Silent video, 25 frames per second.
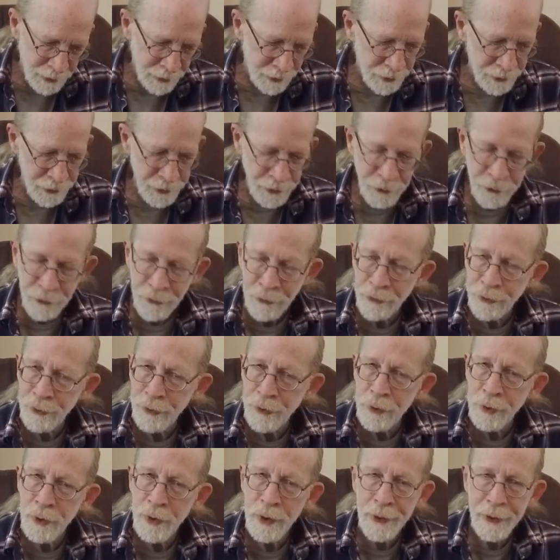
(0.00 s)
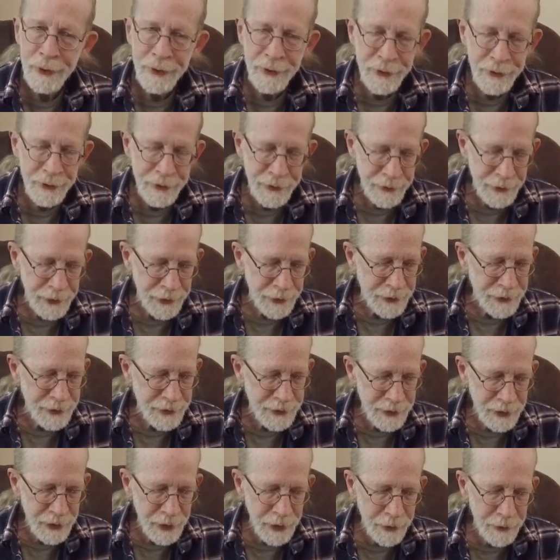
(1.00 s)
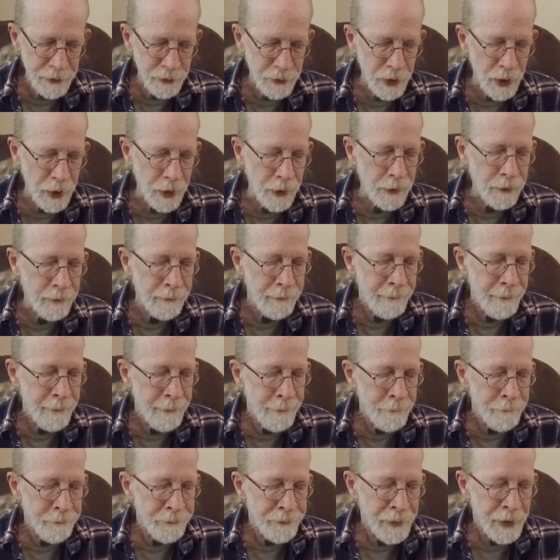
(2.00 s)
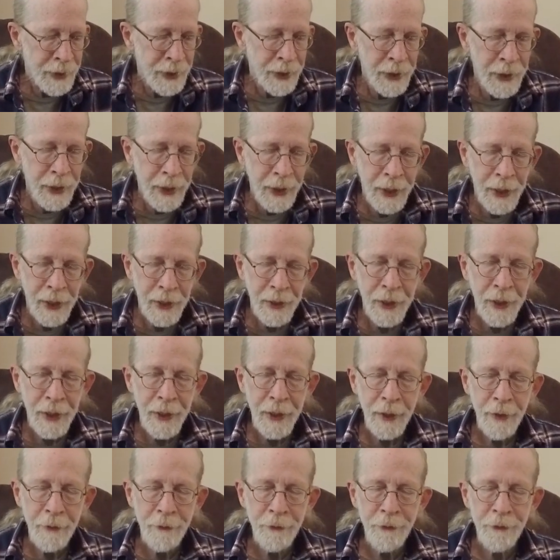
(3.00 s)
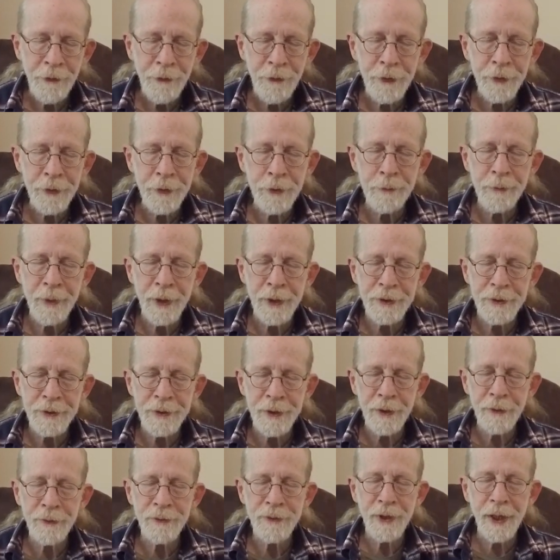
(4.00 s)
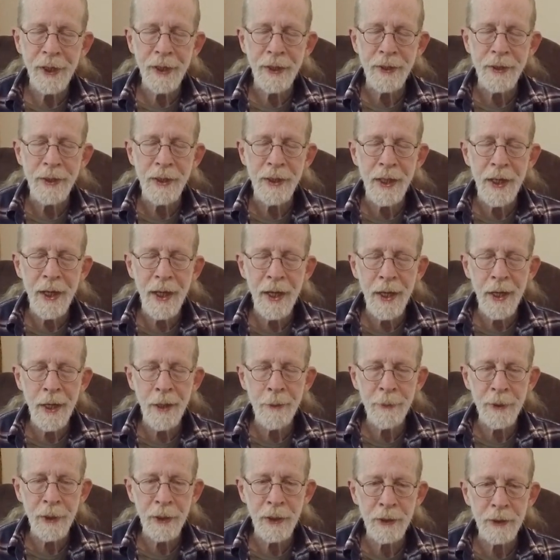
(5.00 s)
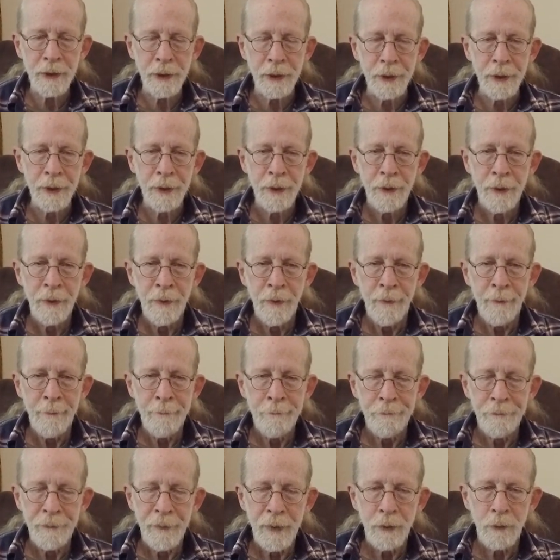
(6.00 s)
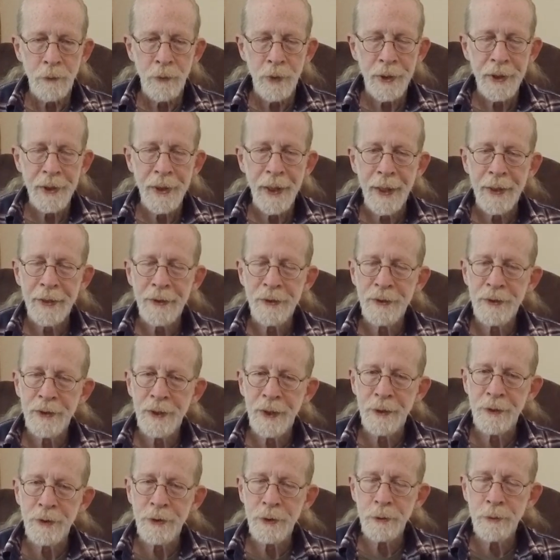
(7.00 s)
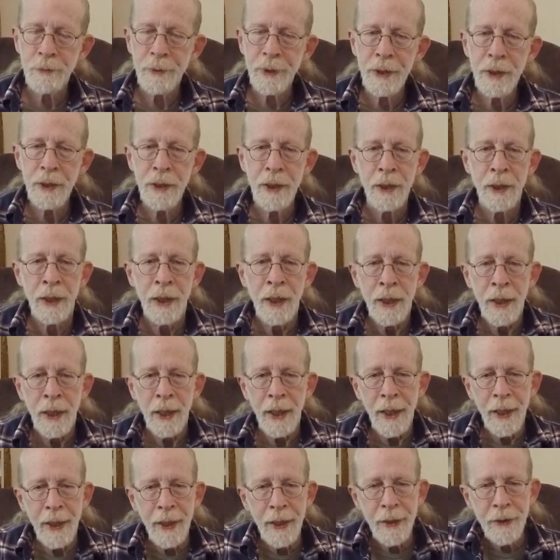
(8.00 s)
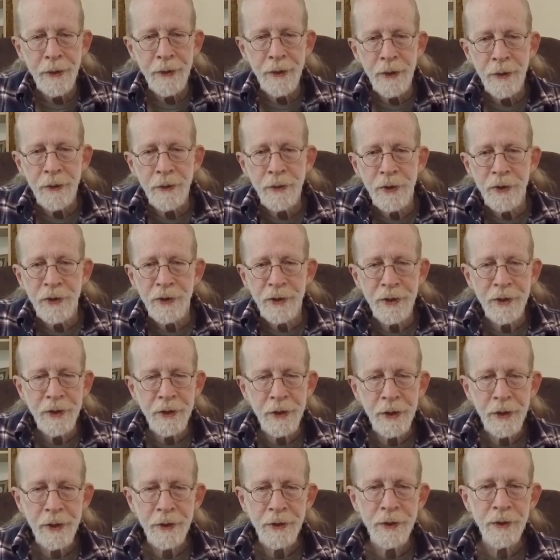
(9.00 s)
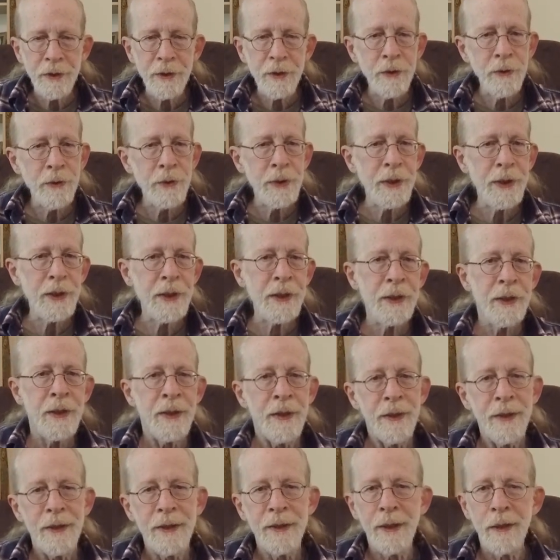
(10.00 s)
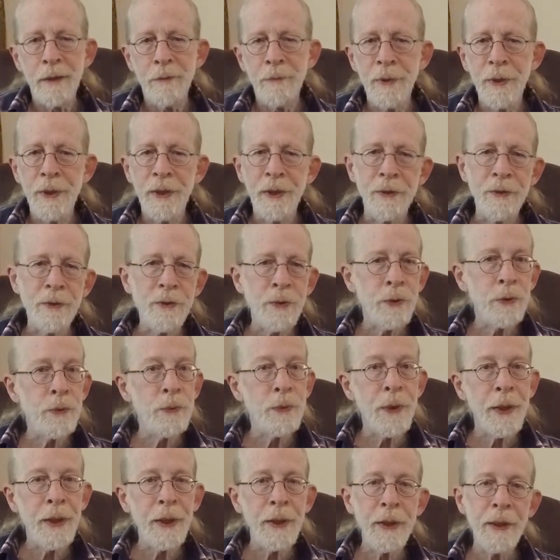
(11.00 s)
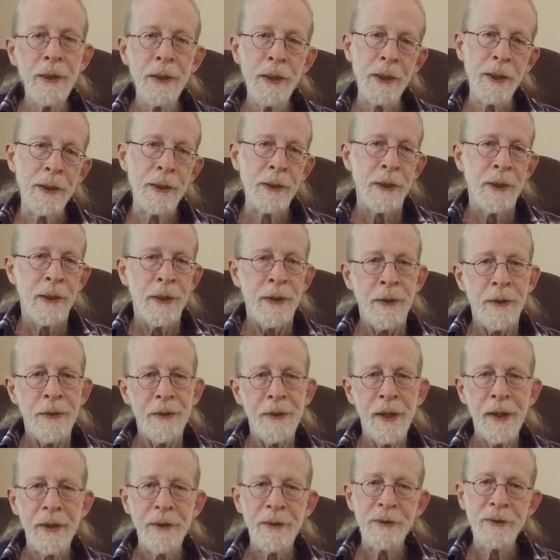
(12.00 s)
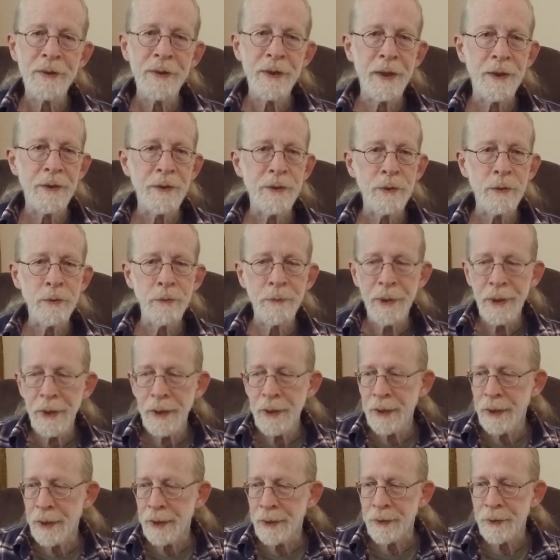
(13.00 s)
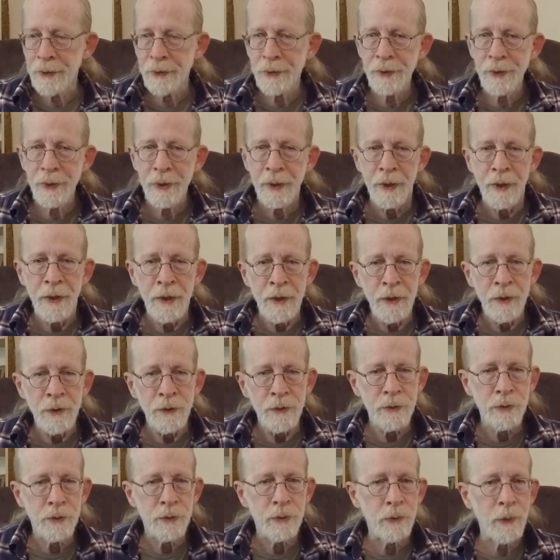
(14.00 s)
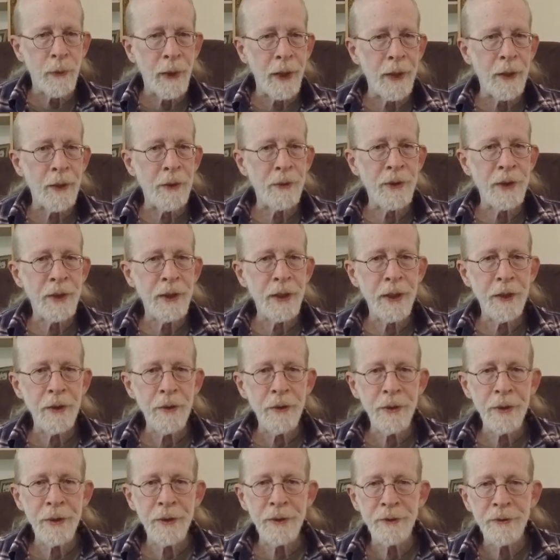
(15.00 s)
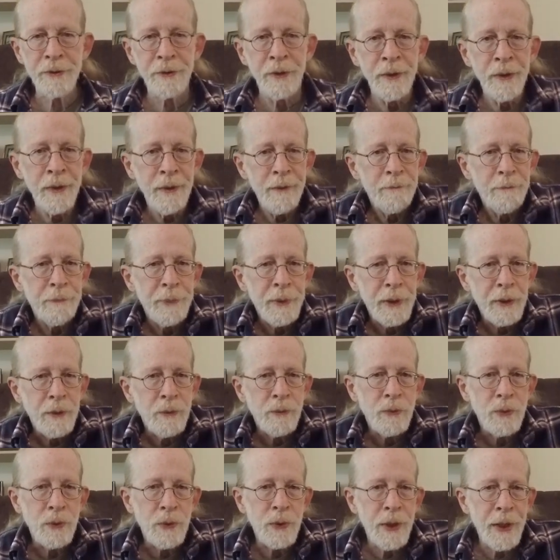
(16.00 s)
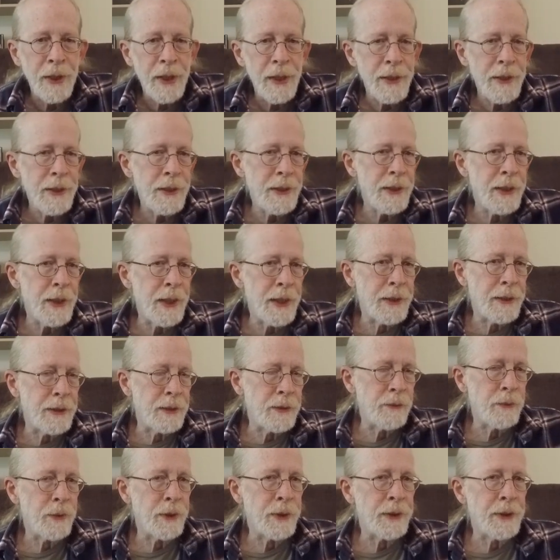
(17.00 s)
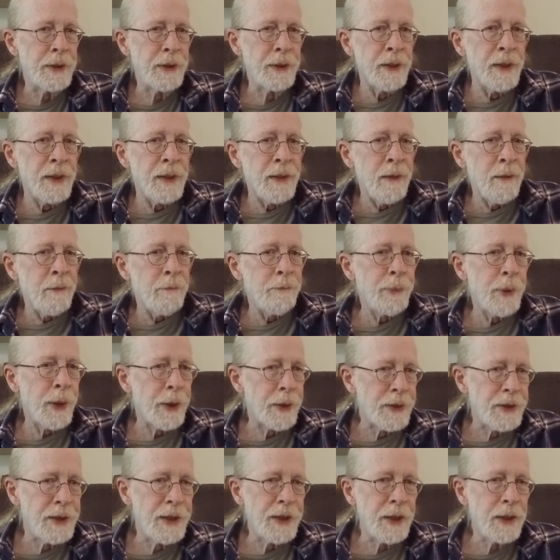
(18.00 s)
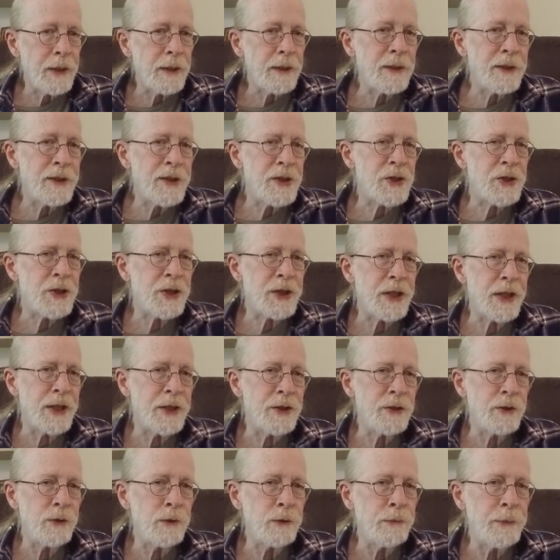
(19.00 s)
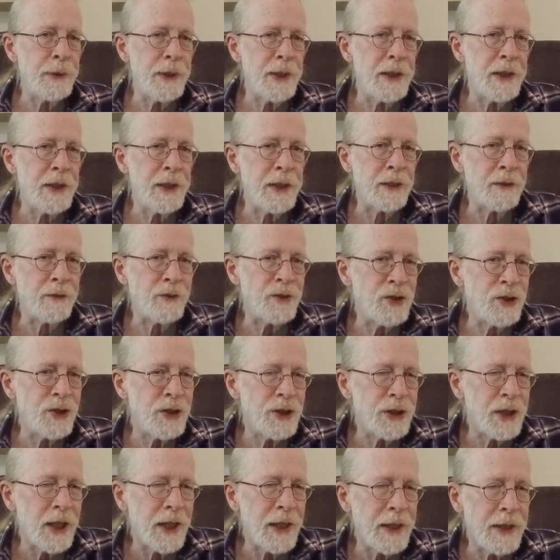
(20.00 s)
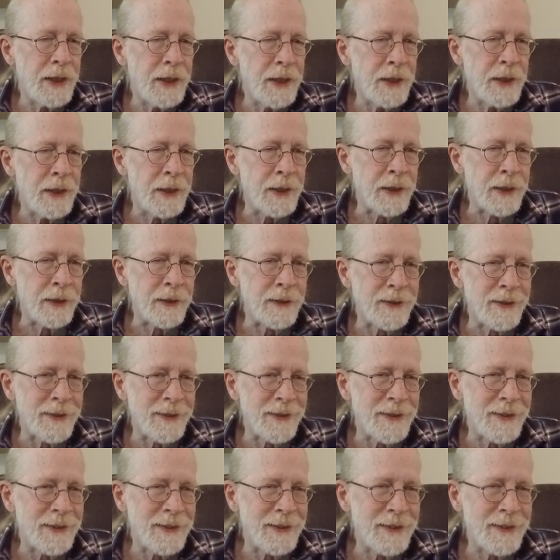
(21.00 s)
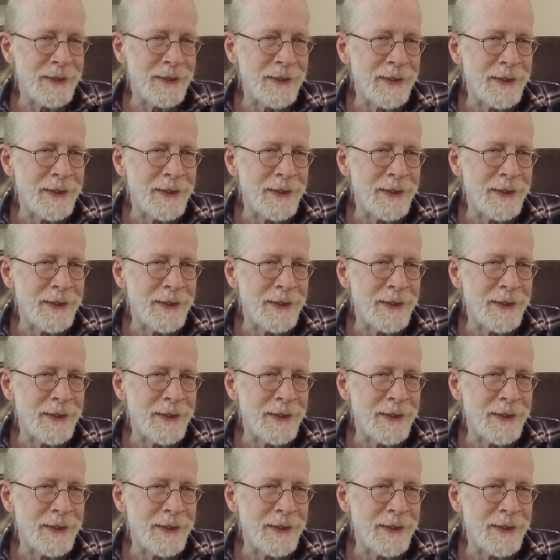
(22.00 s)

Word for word: the fluids, etc. And I have filled myself dynamically with that essential meaning. And to such a degree that I begin to radiate that essential meaning into the surrounding areas, being radiated with the particular essential meaning of shininess.